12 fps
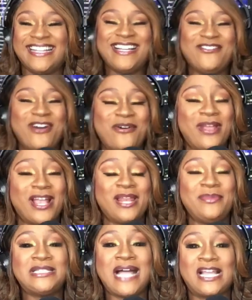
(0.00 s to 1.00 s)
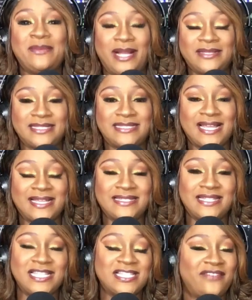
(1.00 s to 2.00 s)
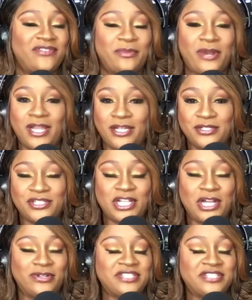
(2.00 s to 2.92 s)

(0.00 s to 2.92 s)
Good. Well, we're going to be talking about the second season of your brand new show.